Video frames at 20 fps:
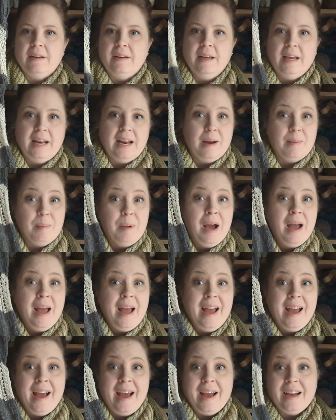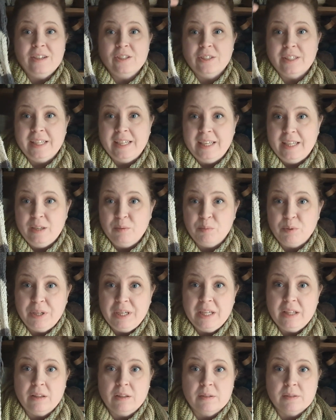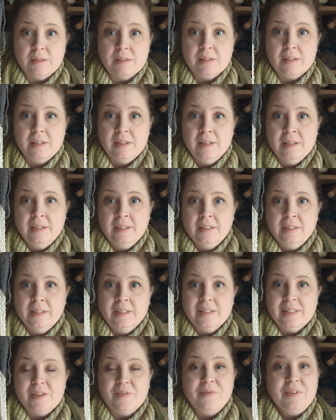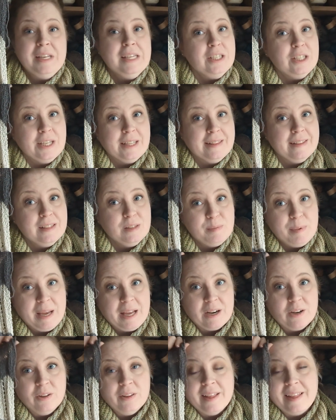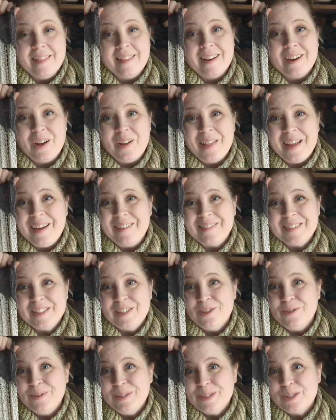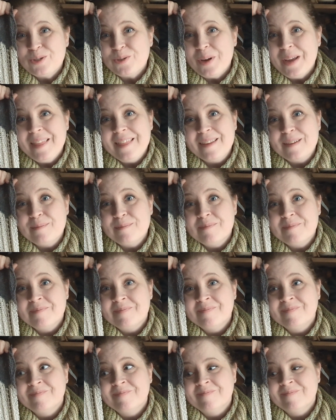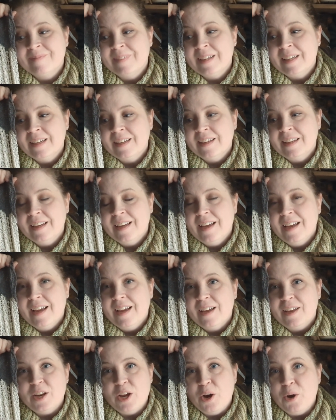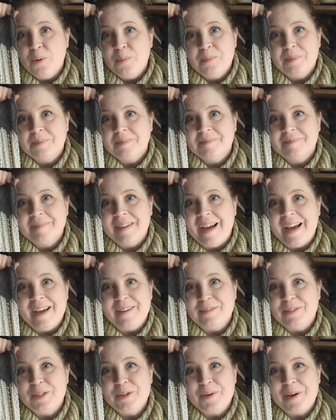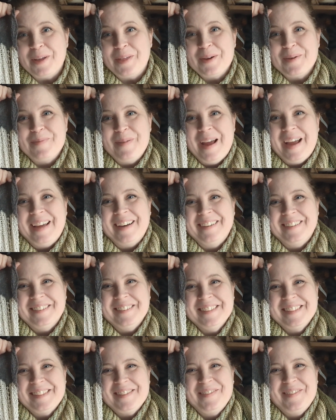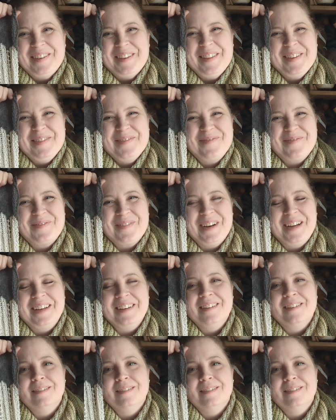And I'm actually getting pretty close to finishing this panel. And then all I have to do is join them. Nope, I have 2 other panels for the front.